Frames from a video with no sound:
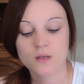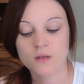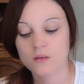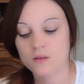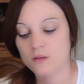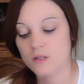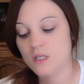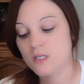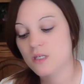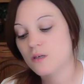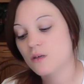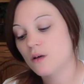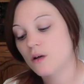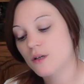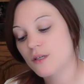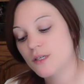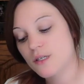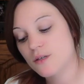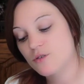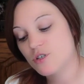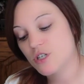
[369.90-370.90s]
This could
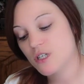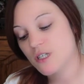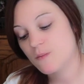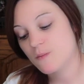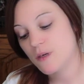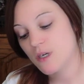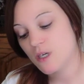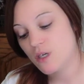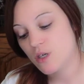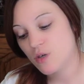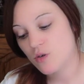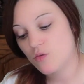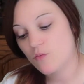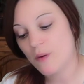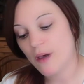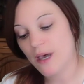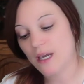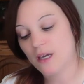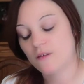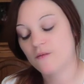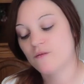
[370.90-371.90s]
also just be you
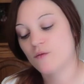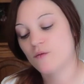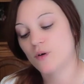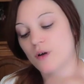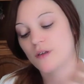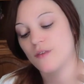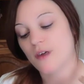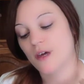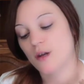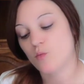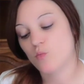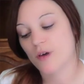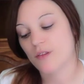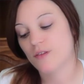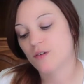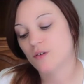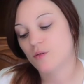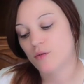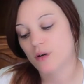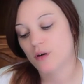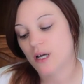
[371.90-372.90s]
back and forth on
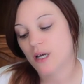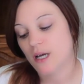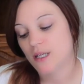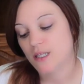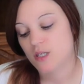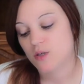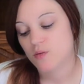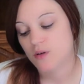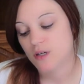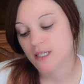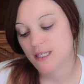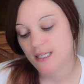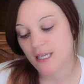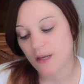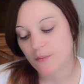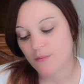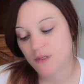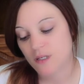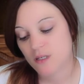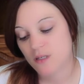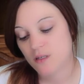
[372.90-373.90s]
whether or not to
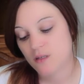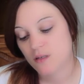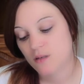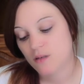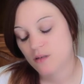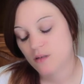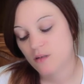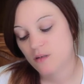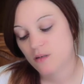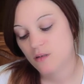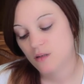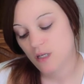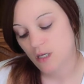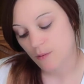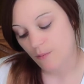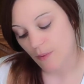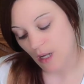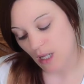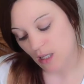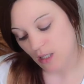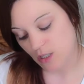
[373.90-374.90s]
accept the
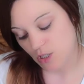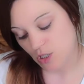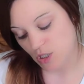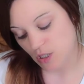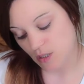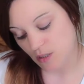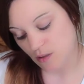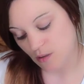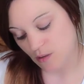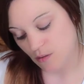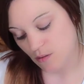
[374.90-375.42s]
apology.